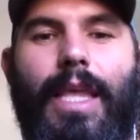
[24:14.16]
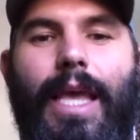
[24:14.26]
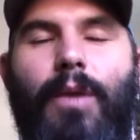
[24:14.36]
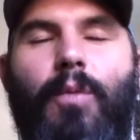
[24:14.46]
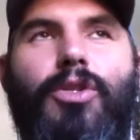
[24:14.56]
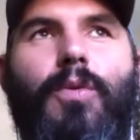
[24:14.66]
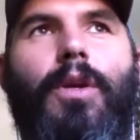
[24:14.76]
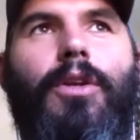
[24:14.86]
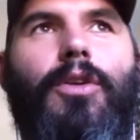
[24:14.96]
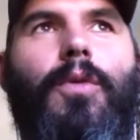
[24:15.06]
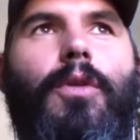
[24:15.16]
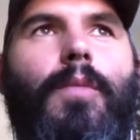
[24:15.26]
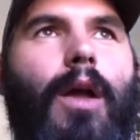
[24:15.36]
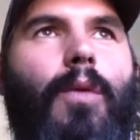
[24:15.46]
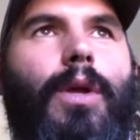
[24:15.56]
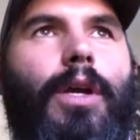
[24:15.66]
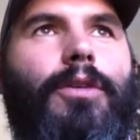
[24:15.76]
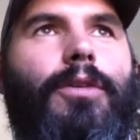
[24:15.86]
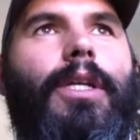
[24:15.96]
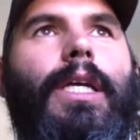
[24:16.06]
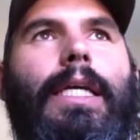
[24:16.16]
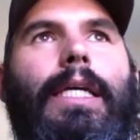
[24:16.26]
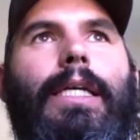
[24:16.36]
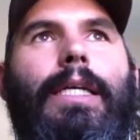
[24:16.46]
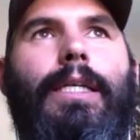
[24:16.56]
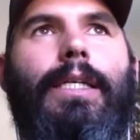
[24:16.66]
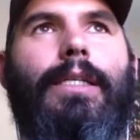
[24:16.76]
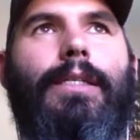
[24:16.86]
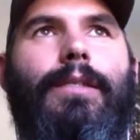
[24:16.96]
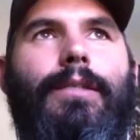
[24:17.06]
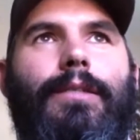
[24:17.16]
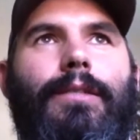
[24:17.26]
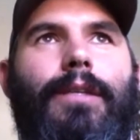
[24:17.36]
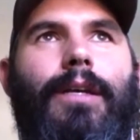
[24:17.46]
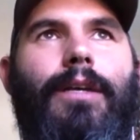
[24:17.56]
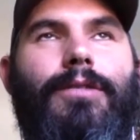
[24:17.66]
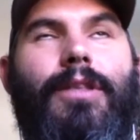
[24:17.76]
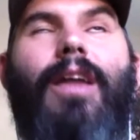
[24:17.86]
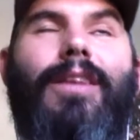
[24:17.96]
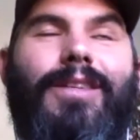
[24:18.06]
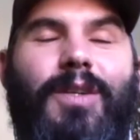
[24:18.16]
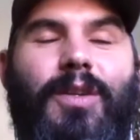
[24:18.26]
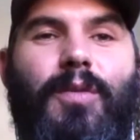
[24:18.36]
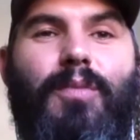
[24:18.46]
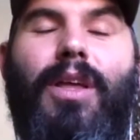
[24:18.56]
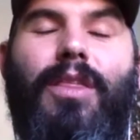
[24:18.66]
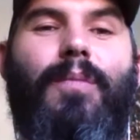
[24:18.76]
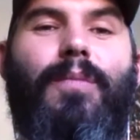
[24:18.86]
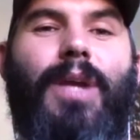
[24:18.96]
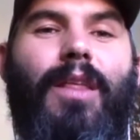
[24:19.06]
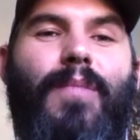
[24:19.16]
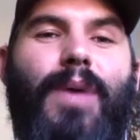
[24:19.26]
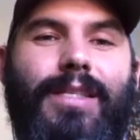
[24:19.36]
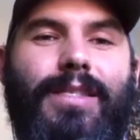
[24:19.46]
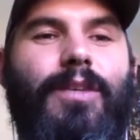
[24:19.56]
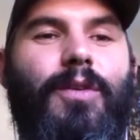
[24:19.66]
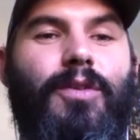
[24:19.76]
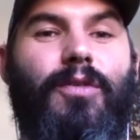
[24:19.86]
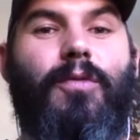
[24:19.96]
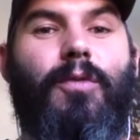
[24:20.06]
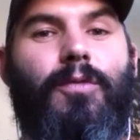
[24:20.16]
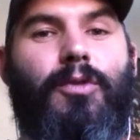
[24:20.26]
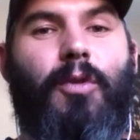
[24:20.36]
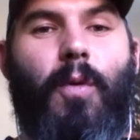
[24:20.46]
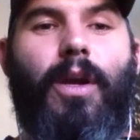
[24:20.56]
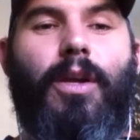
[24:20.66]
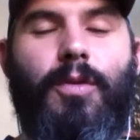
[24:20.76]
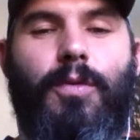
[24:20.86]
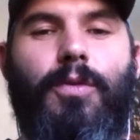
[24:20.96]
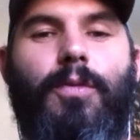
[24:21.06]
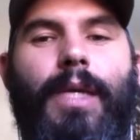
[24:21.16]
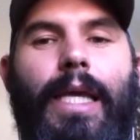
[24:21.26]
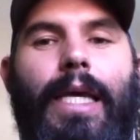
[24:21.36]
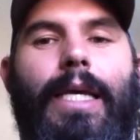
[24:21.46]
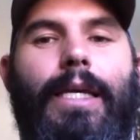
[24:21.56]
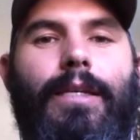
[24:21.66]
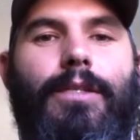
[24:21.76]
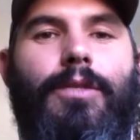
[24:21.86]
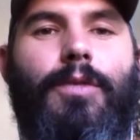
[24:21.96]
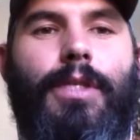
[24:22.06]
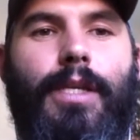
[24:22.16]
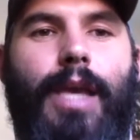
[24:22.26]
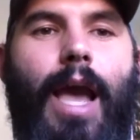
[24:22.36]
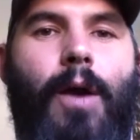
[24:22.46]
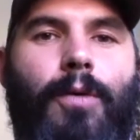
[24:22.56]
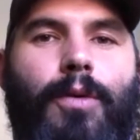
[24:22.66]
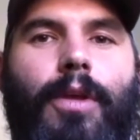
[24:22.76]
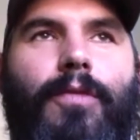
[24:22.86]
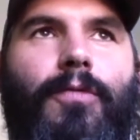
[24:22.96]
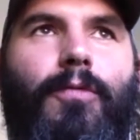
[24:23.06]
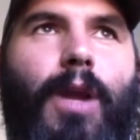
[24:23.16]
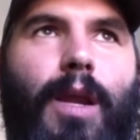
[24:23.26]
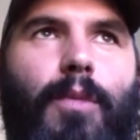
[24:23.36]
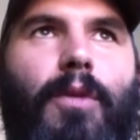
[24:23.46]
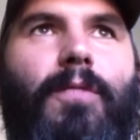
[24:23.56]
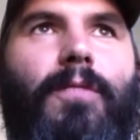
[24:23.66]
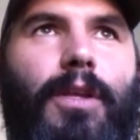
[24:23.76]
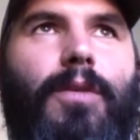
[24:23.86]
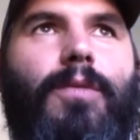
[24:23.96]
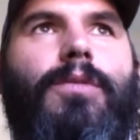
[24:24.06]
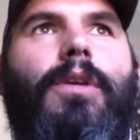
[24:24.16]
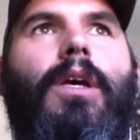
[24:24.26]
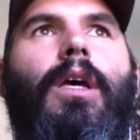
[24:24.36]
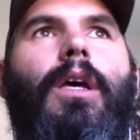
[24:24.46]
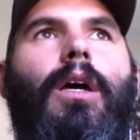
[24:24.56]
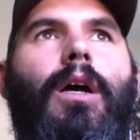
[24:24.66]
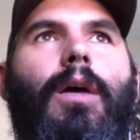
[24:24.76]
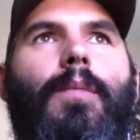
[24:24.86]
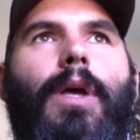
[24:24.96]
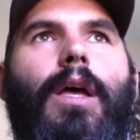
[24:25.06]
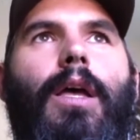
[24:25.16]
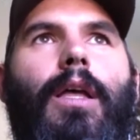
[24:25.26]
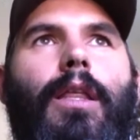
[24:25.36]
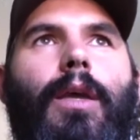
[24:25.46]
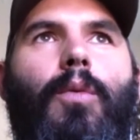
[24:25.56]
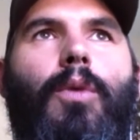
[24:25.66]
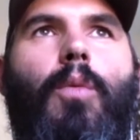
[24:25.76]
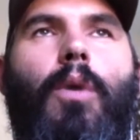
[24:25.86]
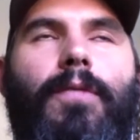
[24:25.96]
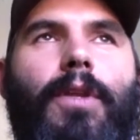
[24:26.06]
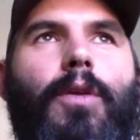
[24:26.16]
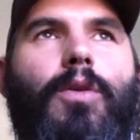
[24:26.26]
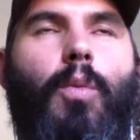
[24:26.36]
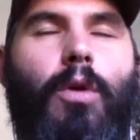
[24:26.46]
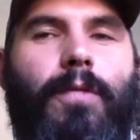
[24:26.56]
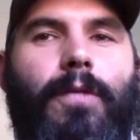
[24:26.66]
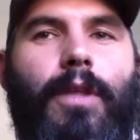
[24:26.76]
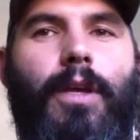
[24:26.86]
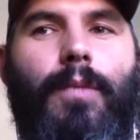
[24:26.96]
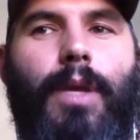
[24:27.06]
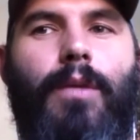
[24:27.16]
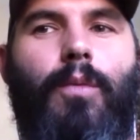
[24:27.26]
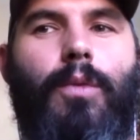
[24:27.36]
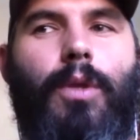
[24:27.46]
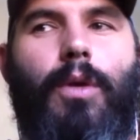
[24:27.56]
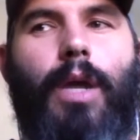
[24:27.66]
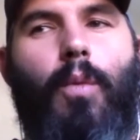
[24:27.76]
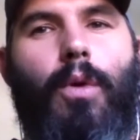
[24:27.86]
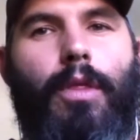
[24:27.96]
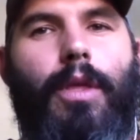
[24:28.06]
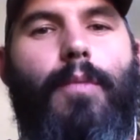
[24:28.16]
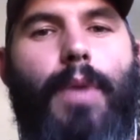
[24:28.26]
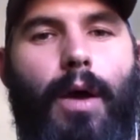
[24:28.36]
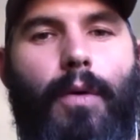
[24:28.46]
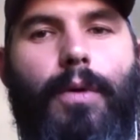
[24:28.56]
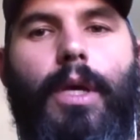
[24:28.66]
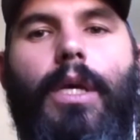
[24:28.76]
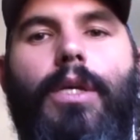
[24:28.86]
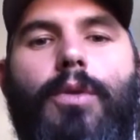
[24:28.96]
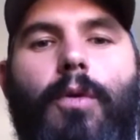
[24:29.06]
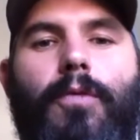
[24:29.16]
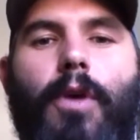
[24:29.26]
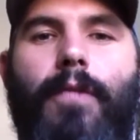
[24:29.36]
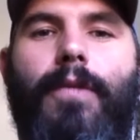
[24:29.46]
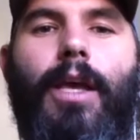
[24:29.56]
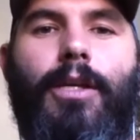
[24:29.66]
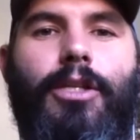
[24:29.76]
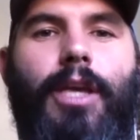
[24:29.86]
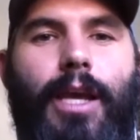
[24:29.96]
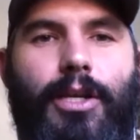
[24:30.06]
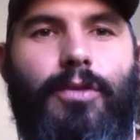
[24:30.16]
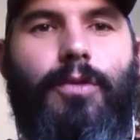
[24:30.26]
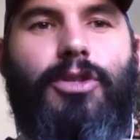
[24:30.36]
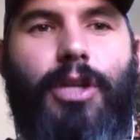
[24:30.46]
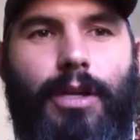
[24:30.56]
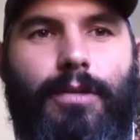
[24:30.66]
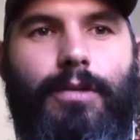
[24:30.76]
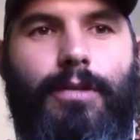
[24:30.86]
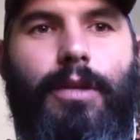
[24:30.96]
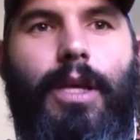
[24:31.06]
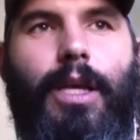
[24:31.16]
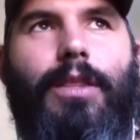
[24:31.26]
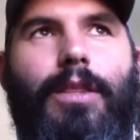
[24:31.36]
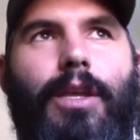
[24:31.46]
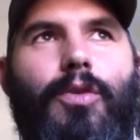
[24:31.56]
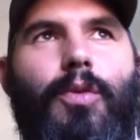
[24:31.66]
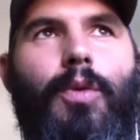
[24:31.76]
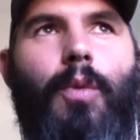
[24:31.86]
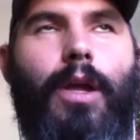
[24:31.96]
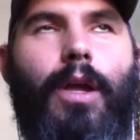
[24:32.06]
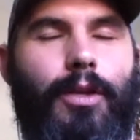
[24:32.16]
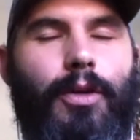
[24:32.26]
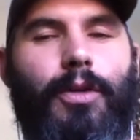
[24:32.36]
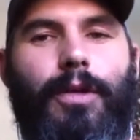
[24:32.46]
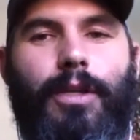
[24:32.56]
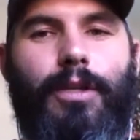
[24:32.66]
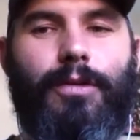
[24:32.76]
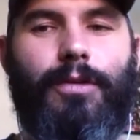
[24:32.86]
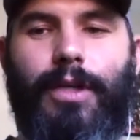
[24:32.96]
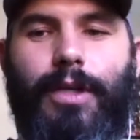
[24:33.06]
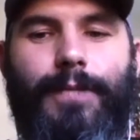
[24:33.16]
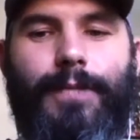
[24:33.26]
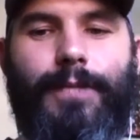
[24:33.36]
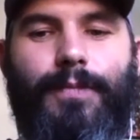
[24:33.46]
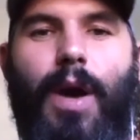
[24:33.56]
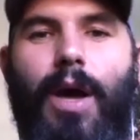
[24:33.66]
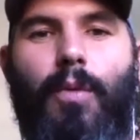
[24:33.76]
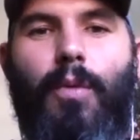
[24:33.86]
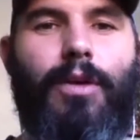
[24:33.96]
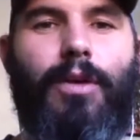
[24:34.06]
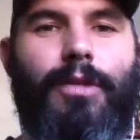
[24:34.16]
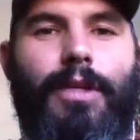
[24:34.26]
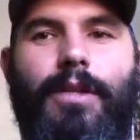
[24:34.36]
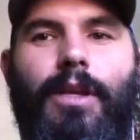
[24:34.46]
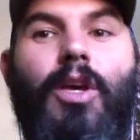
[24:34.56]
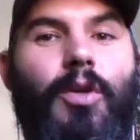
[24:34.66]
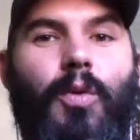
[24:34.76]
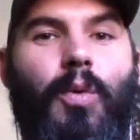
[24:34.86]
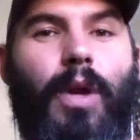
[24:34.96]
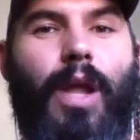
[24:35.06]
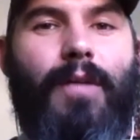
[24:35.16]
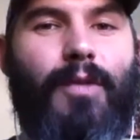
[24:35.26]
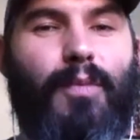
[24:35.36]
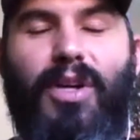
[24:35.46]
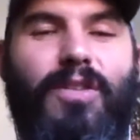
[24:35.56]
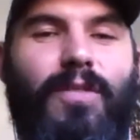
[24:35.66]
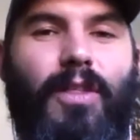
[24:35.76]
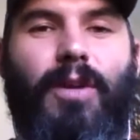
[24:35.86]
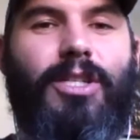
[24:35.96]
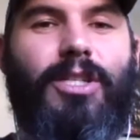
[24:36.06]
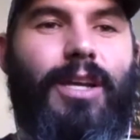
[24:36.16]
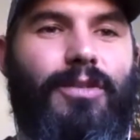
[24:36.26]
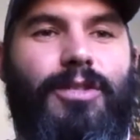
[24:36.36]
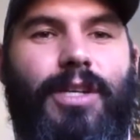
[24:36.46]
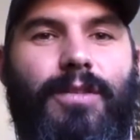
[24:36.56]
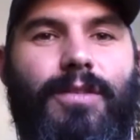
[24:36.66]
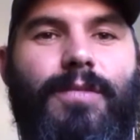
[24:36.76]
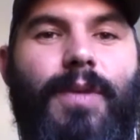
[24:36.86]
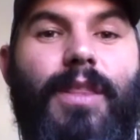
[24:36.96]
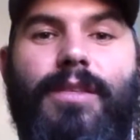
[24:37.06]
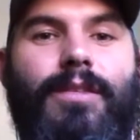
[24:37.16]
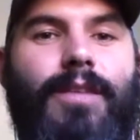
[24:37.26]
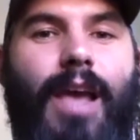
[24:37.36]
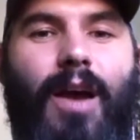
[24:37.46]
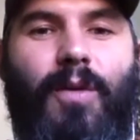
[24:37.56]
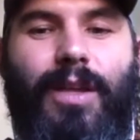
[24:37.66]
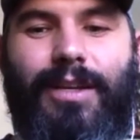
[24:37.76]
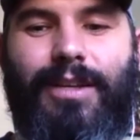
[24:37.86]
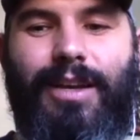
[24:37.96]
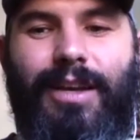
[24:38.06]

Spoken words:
And what you want to do with your Model 100 is there's a lot of things you can do, but the best thing you can do for growing on YouTube is to see how do they frame their videos. What videos work for them, and kind of what are they about. So if you have an educational channel, then you would want to in your Model 100 list, you would want to have a bunch of other educational channels. And this is how I